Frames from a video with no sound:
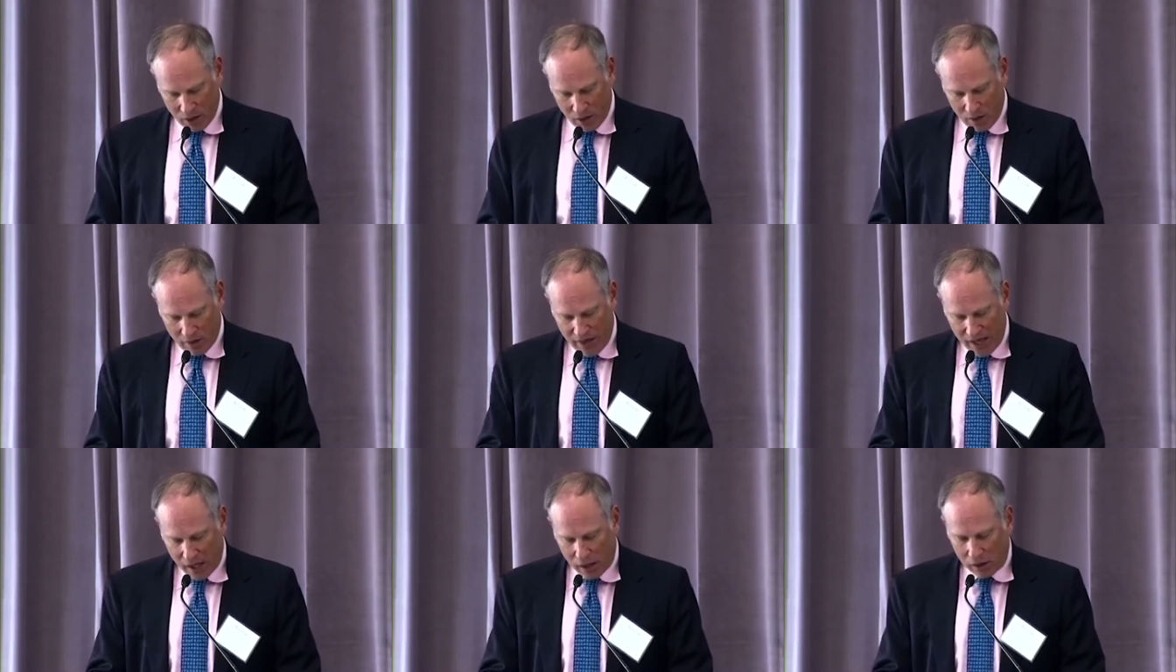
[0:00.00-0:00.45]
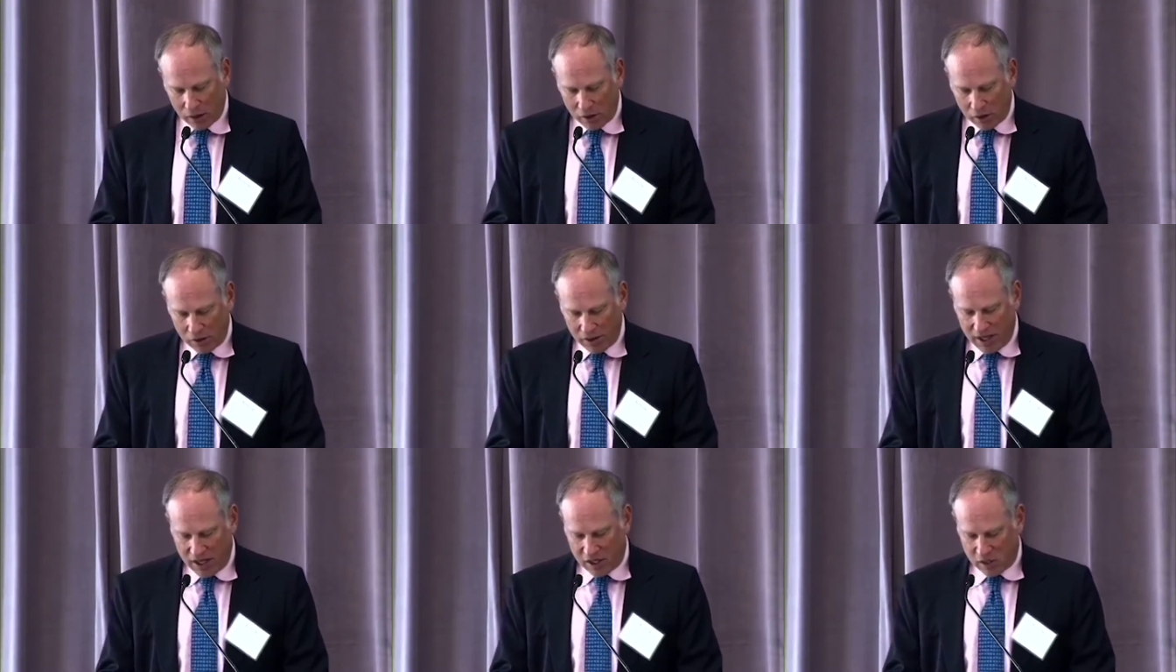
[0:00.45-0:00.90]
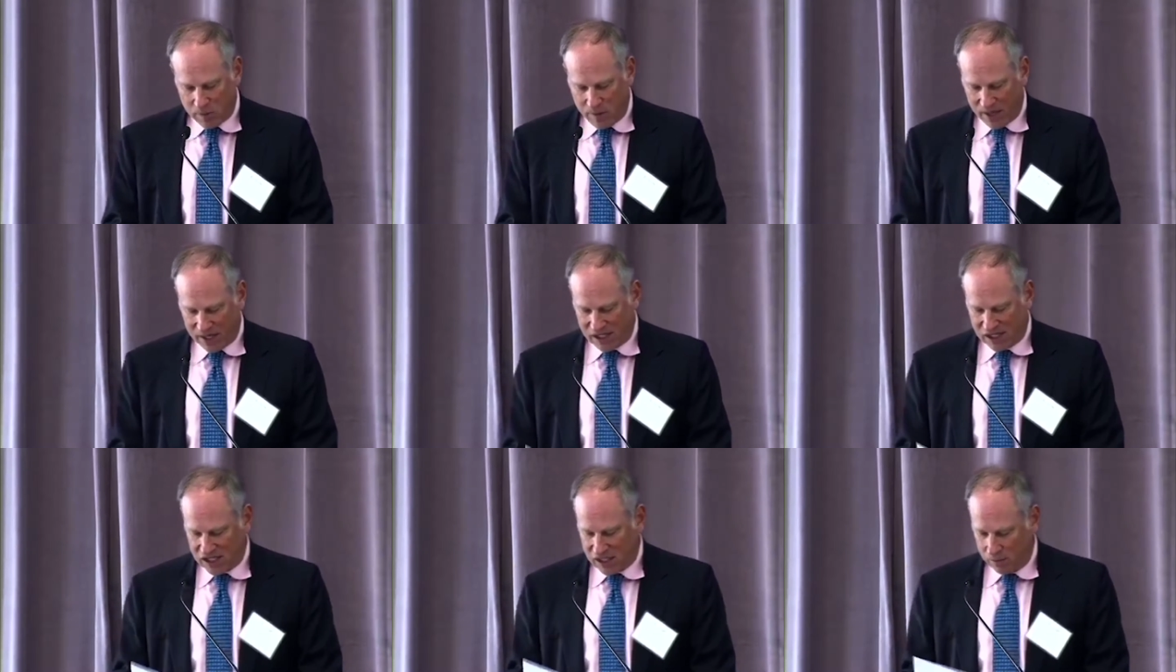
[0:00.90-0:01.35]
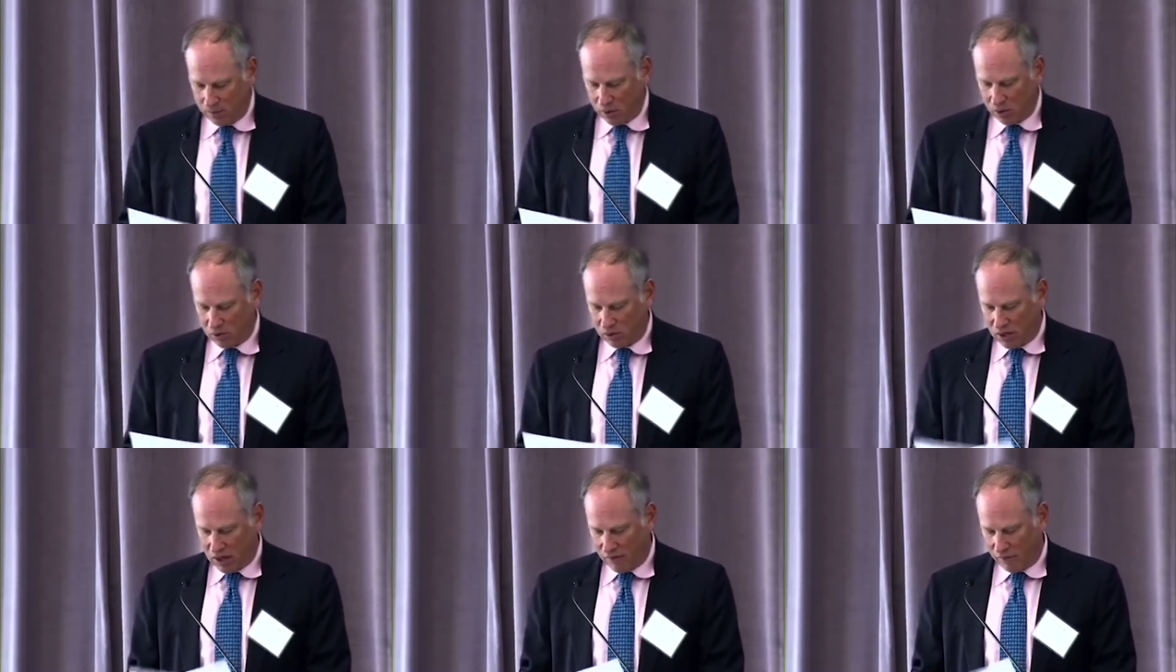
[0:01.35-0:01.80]
They clearly expect similar
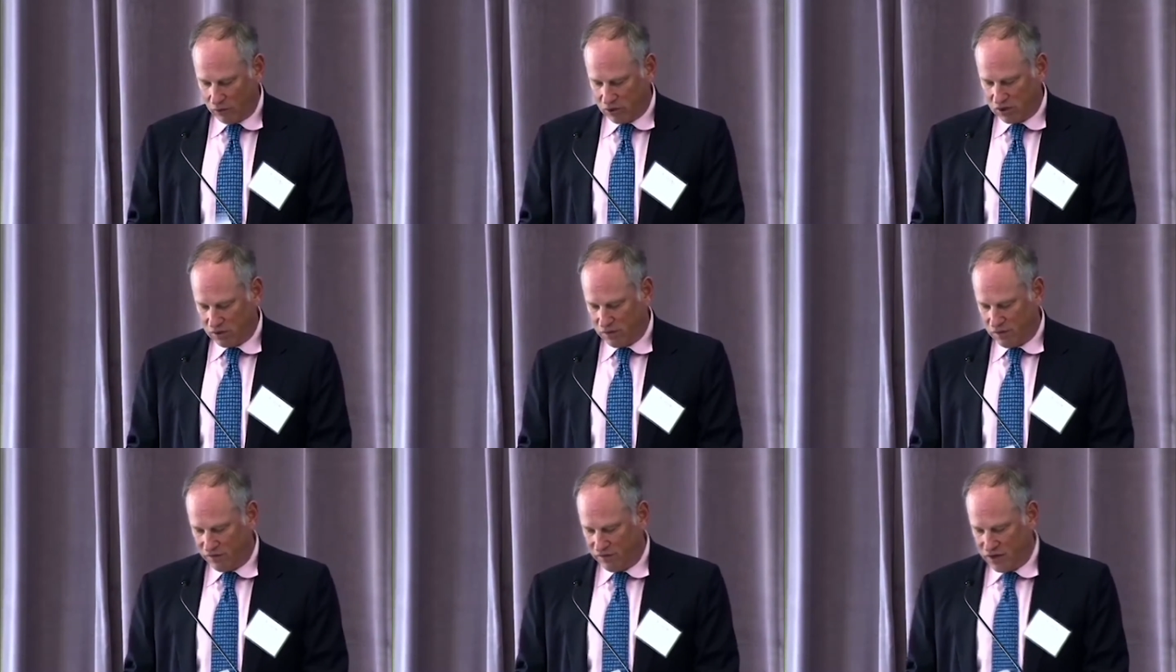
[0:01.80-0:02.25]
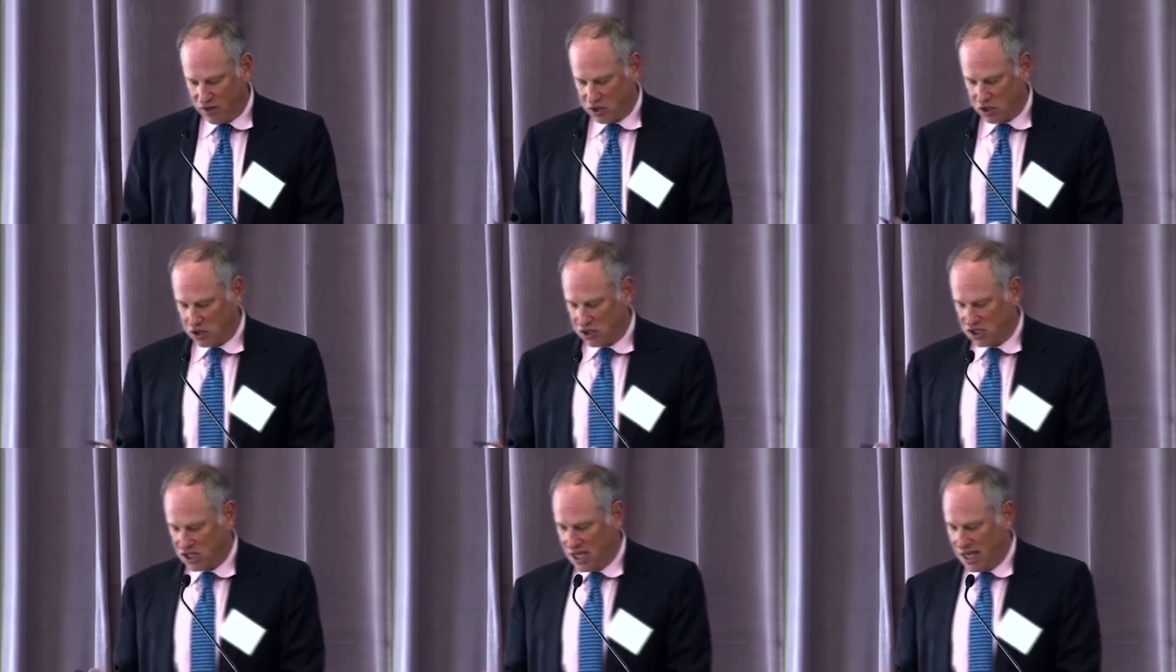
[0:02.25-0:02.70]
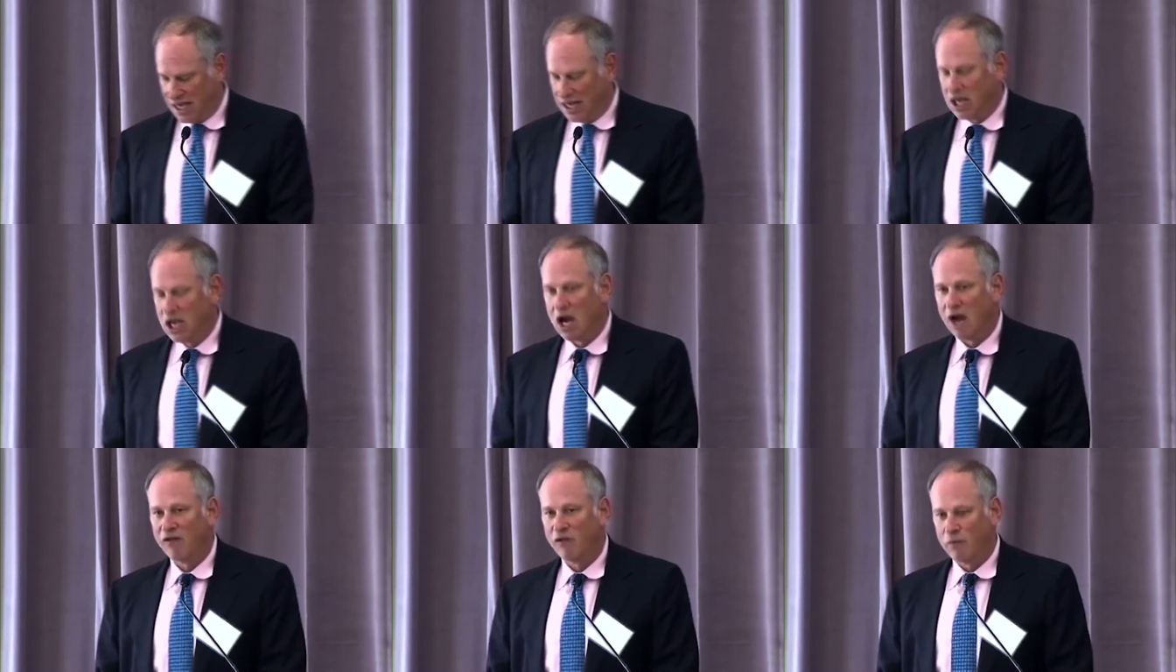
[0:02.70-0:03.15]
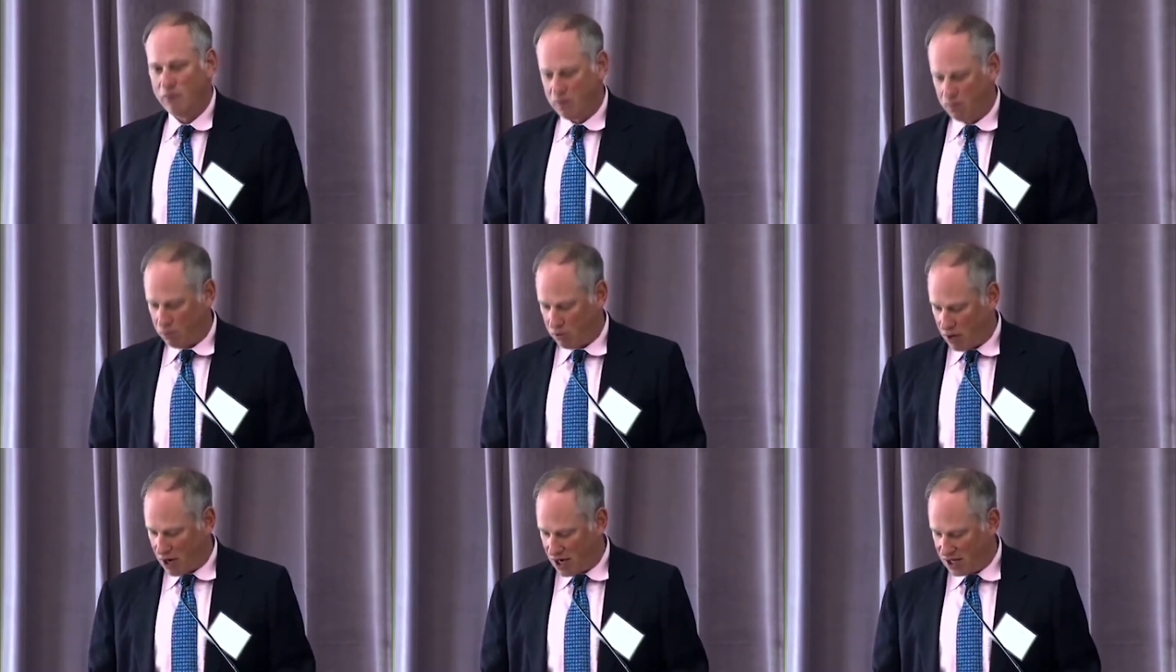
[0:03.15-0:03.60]
levels of efficiency in government
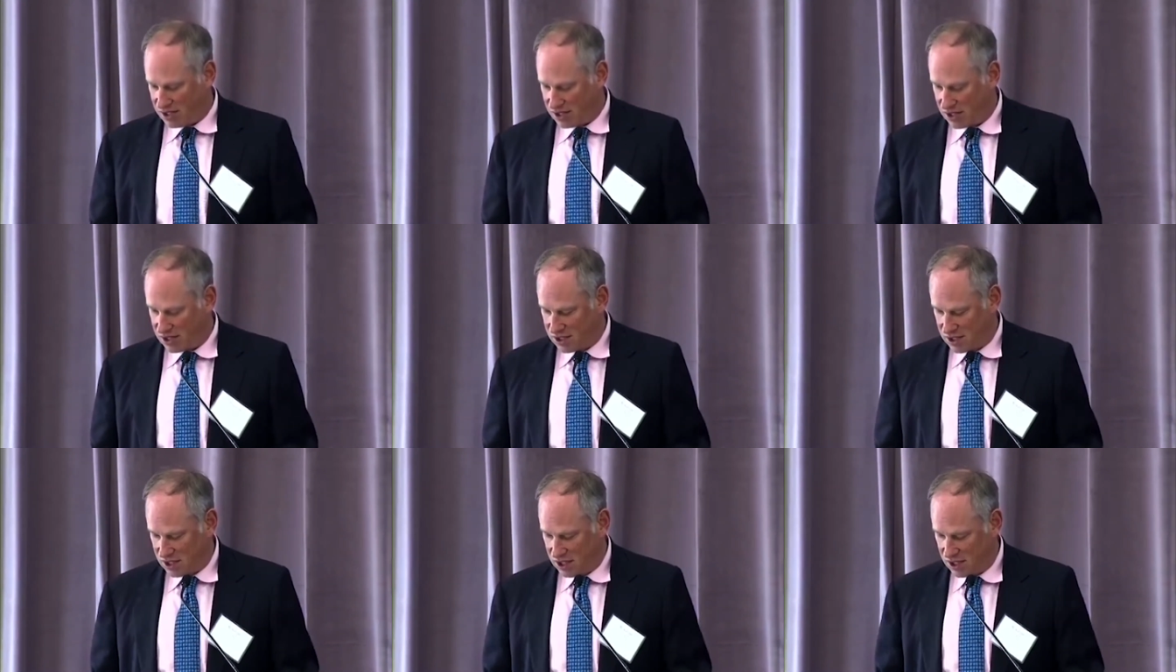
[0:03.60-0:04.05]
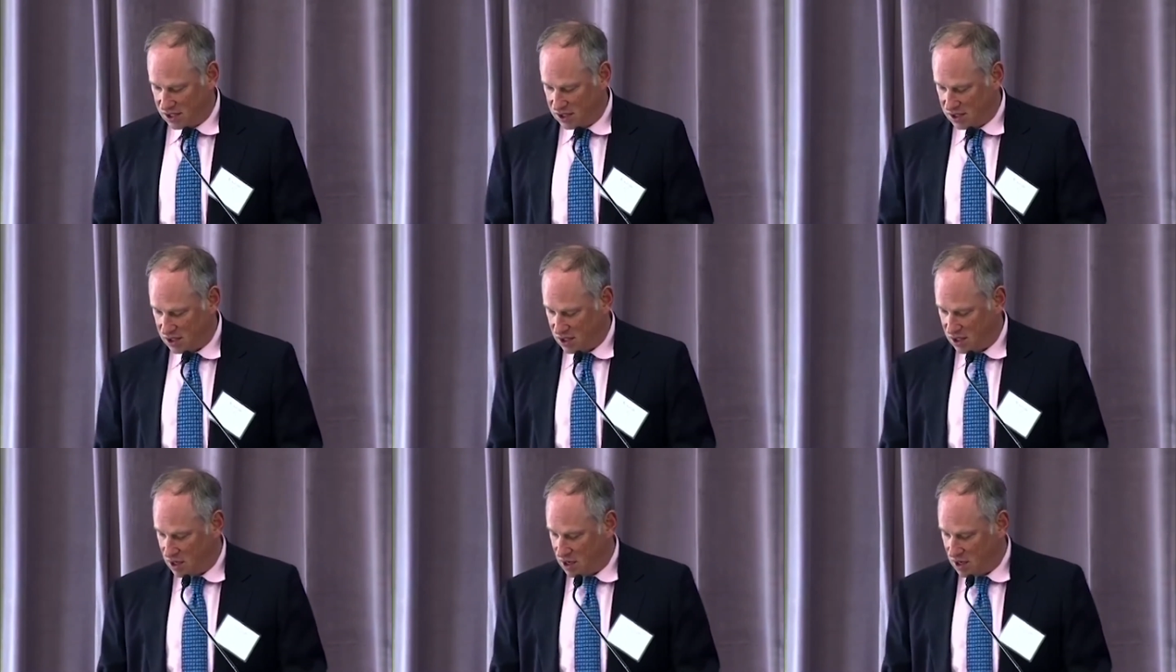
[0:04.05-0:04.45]
processes